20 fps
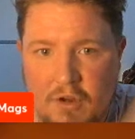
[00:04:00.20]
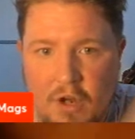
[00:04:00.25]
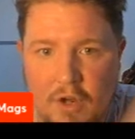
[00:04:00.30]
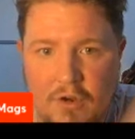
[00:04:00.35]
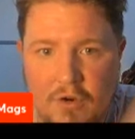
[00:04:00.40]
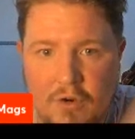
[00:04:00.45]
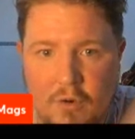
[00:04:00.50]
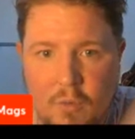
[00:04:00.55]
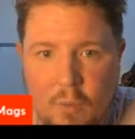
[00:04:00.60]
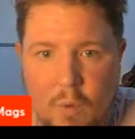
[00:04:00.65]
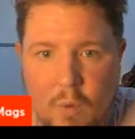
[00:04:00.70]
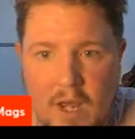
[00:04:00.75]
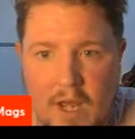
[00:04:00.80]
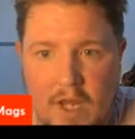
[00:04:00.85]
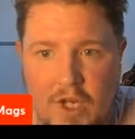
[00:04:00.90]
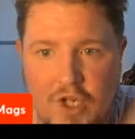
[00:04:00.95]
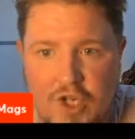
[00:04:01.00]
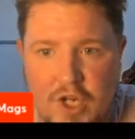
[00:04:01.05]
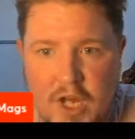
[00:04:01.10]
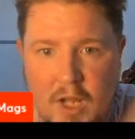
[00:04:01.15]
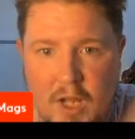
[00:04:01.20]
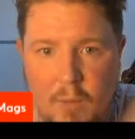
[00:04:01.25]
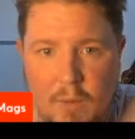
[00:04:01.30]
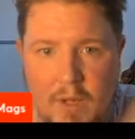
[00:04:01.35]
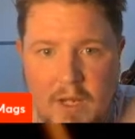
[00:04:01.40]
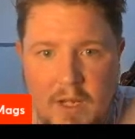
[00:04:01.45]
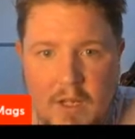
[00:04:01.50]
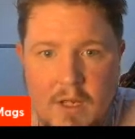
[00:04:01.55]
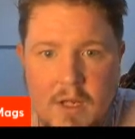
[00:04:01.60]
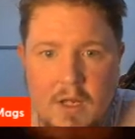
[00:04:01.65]
underway, shall
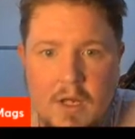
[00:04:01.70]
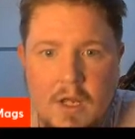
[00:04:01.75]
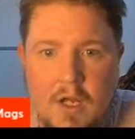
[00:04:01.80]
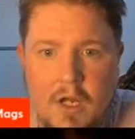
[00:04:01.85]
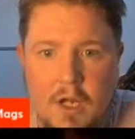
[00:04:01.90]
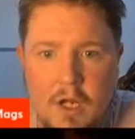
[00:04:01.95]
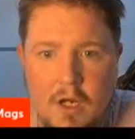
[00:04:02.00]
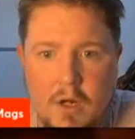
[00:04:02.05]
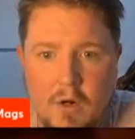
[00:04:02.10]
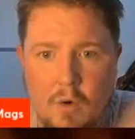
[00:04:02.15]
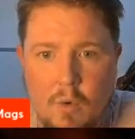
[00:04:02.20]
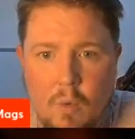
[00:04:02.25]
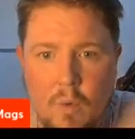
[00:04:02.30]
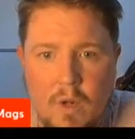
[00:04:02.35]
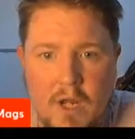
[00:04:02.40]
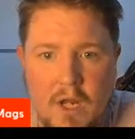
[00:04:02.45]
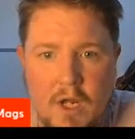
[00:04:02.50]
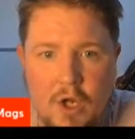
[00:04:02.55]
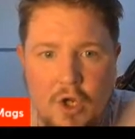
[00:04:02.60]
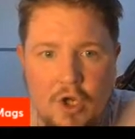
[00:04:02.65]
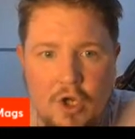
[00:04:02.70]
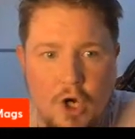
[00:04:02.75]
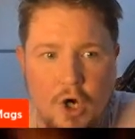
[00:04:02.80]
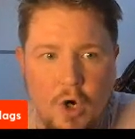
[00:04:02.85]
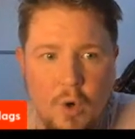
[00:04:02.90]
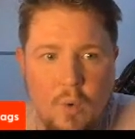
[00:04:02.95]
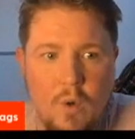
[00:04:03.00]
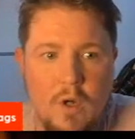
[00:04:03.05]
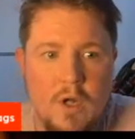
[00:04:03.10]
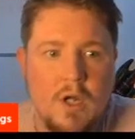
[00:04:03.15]
we? Here we
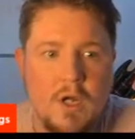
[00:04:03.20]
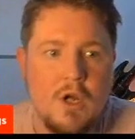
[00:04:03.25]
go.